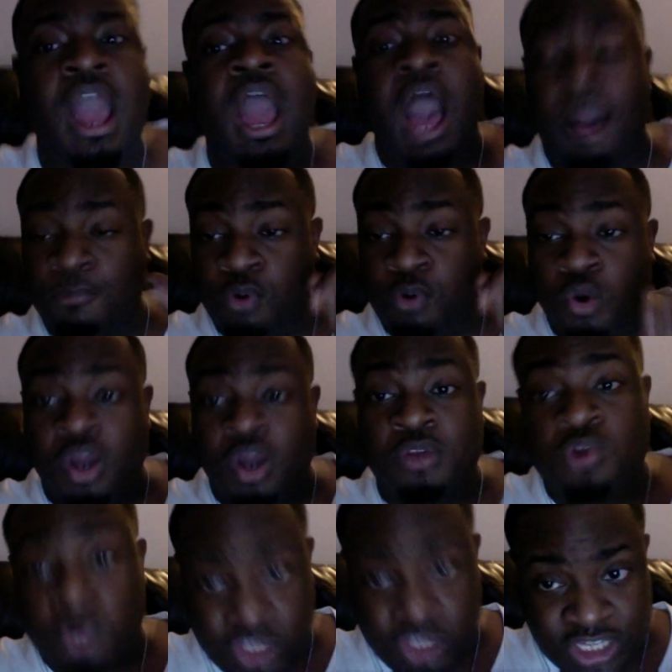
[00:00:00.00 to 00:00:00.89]
I'm
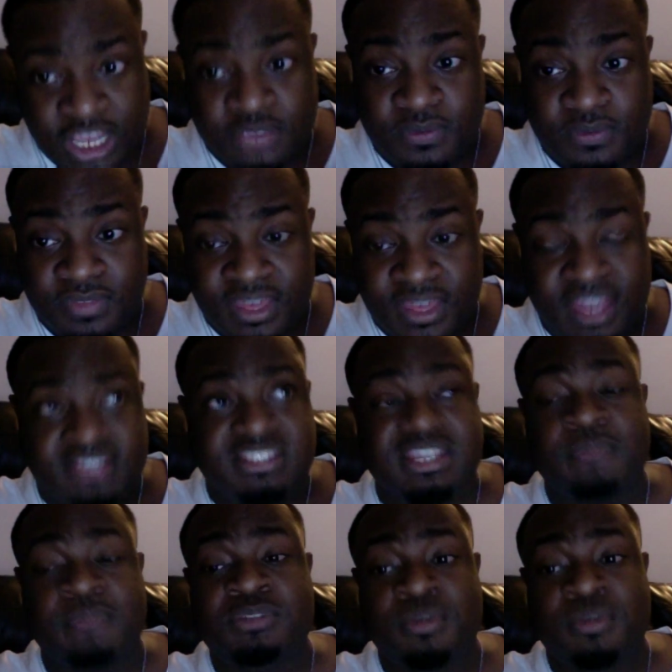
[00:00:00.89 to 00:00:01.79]
going to tell you this:
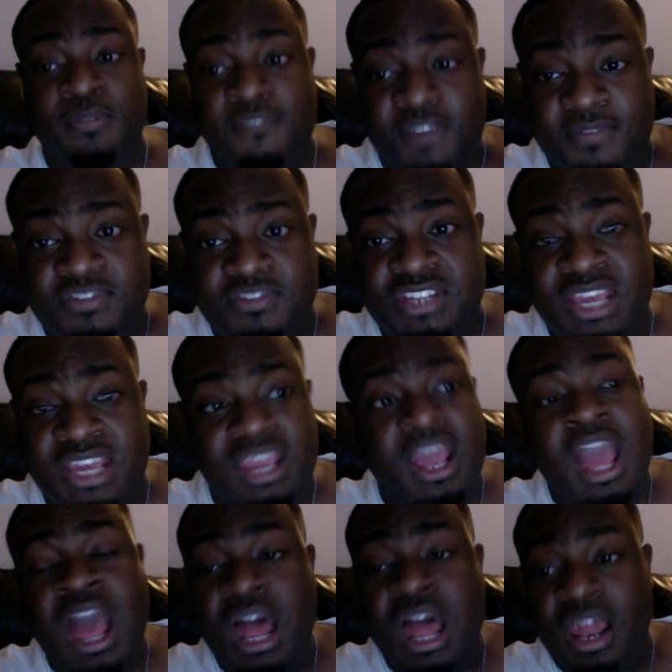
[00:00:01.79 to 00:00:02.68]
September
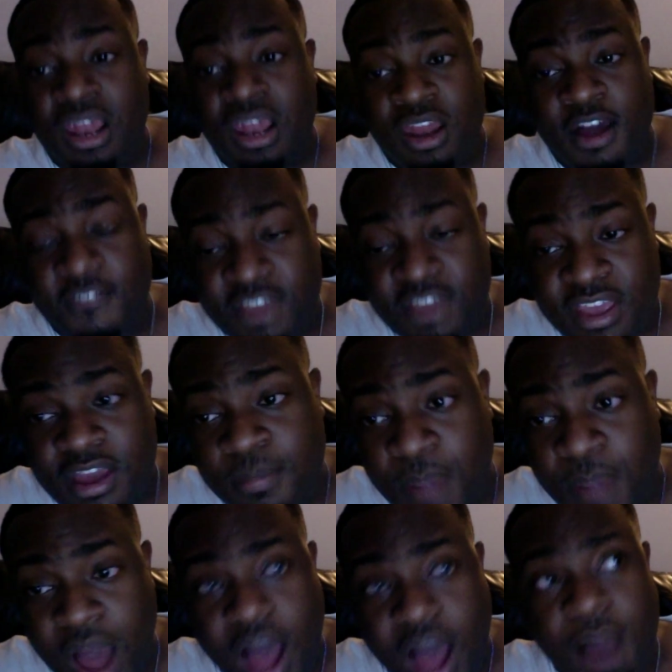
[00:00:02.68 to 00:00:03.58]
15th, Love and
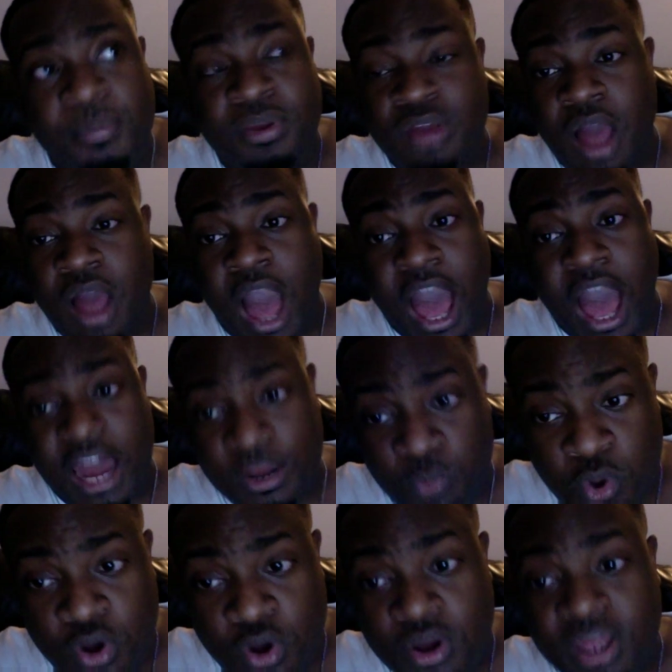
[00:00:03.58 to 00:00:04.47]
Hip Hop
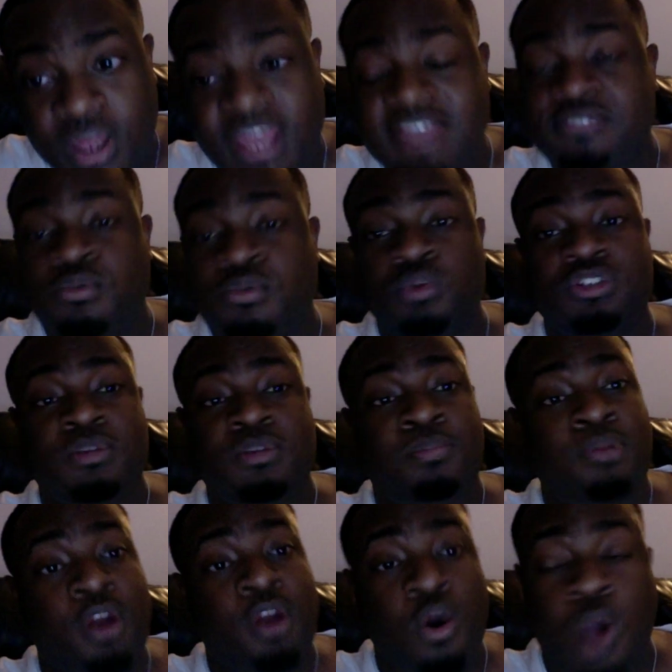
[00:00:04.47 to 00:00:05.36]
Hollywood is going to
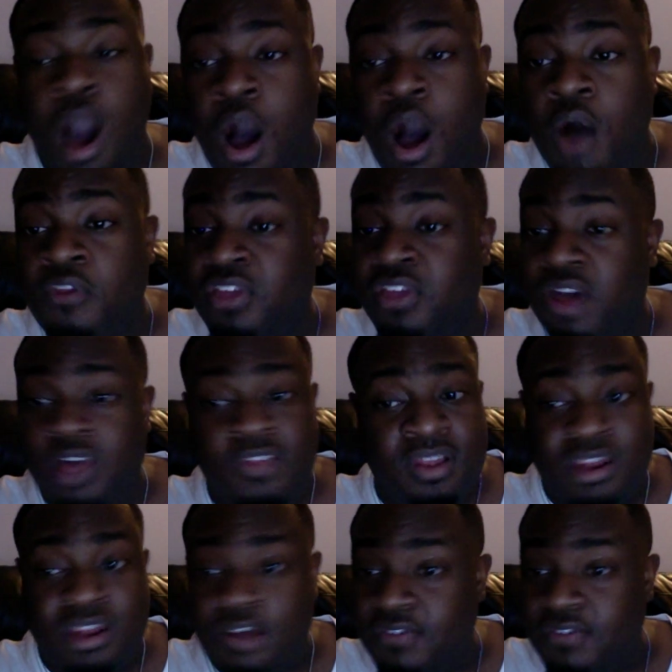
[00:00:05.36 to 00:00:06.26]
blow all the
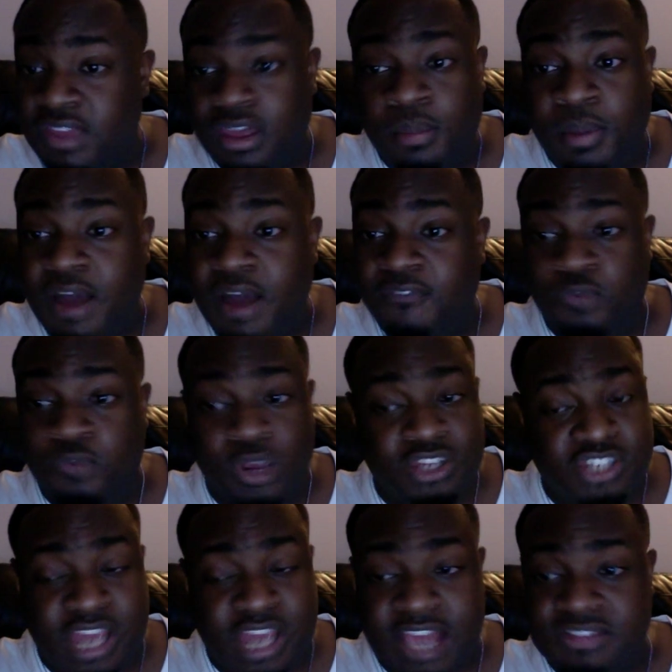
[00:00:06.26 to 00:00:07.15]
other Love and Hip Hop
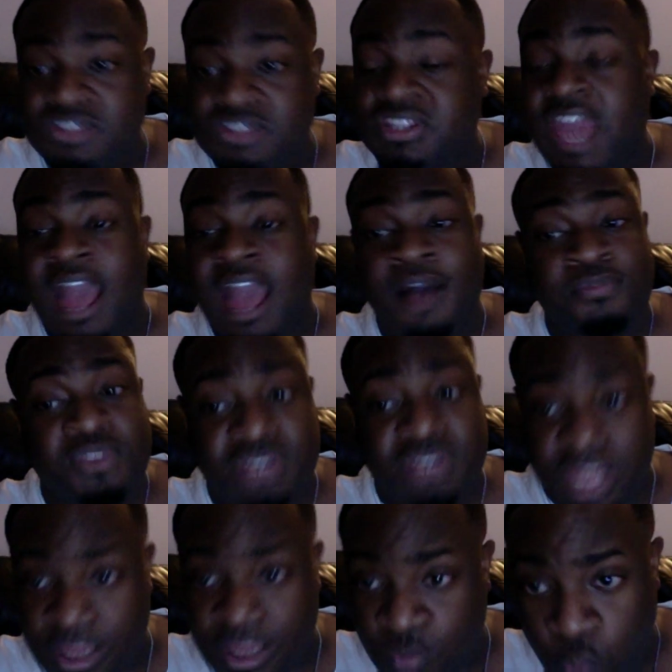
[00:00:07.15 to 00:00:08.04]
franchises out the
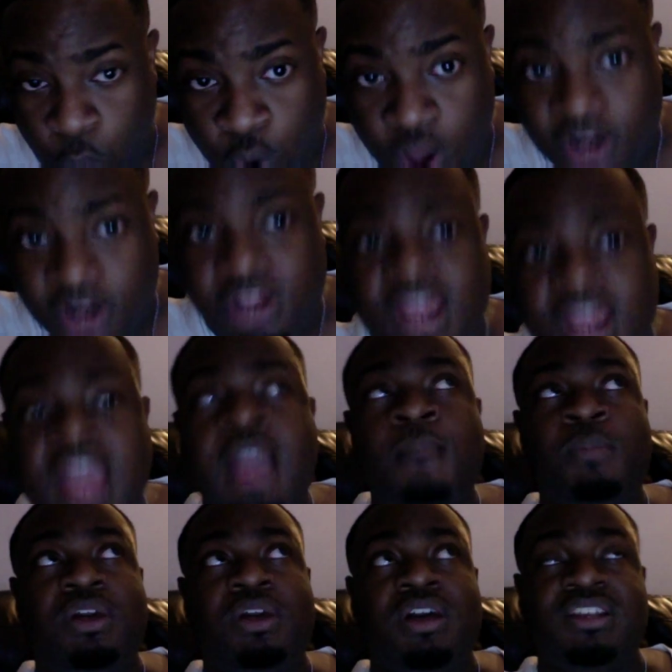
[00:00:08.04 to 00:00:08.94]
damn water
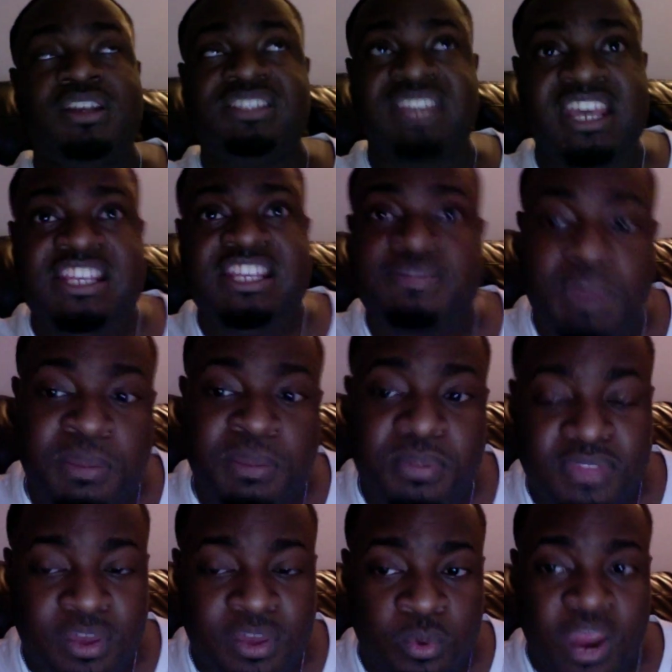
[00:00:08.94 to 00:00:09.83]
because these
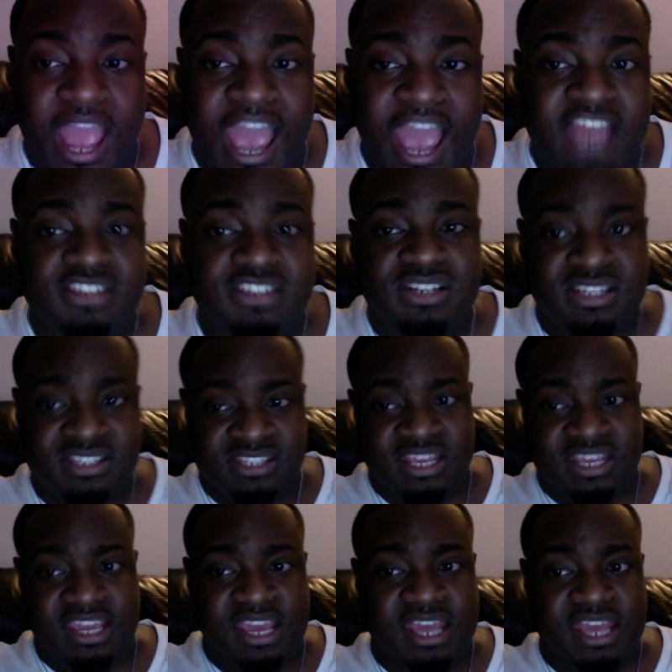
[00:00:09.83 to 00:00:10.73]
people that we're actually
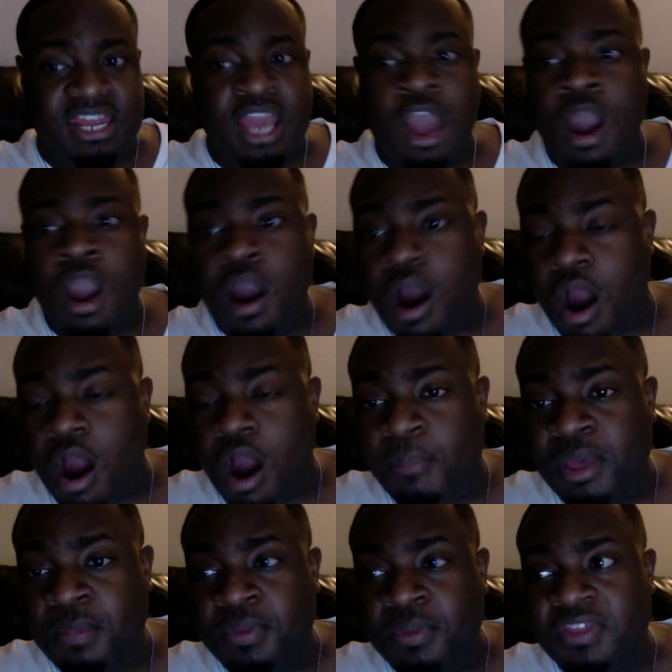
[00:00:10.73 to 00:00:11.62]
seeing are
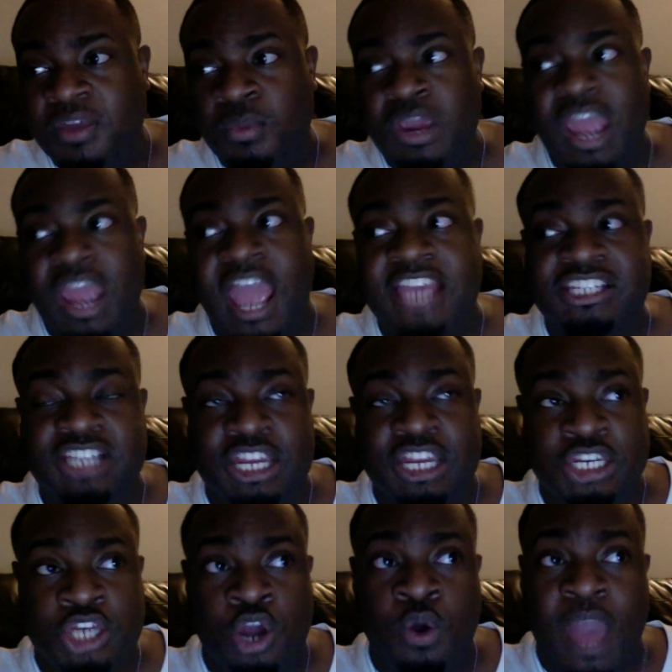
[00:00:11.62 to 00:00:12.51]
people that we actually
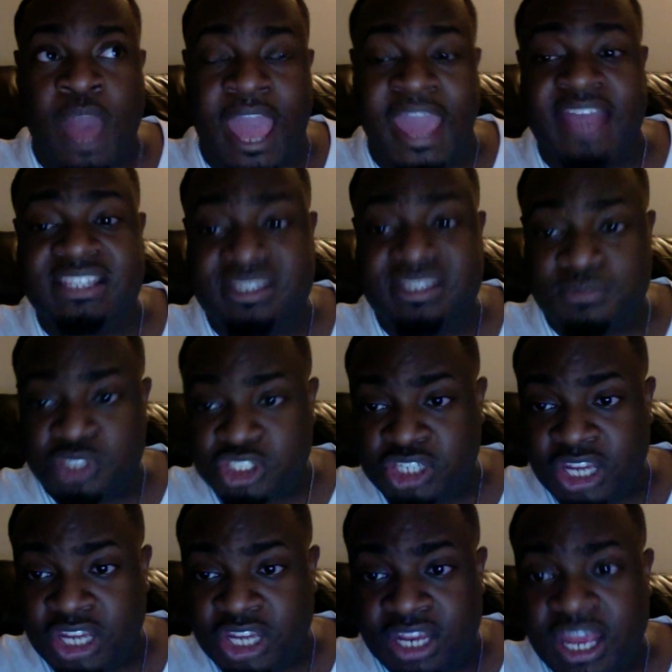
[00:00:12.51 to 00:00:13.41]
know had some
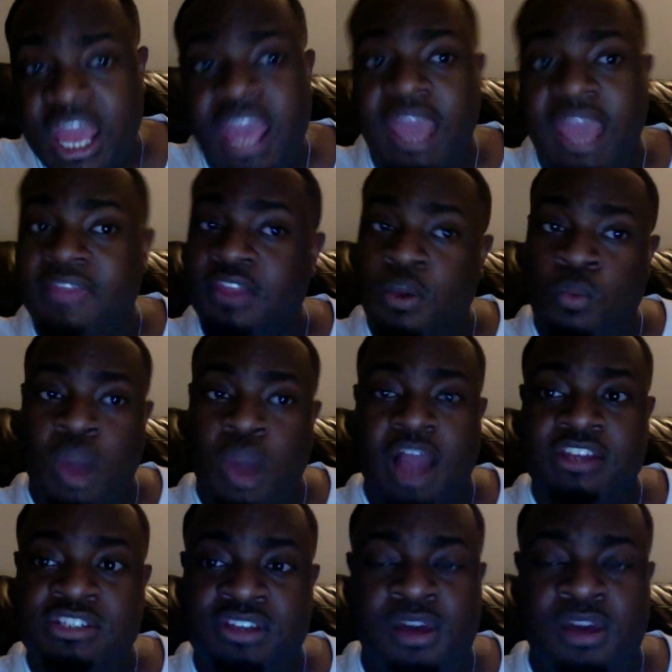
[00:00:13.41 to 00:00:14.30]
shit and they're
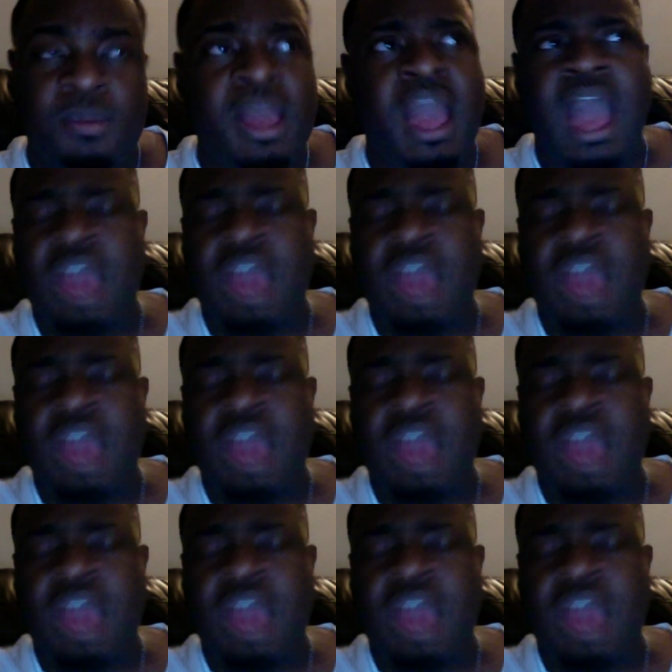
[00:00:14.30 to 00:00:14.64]
washed up.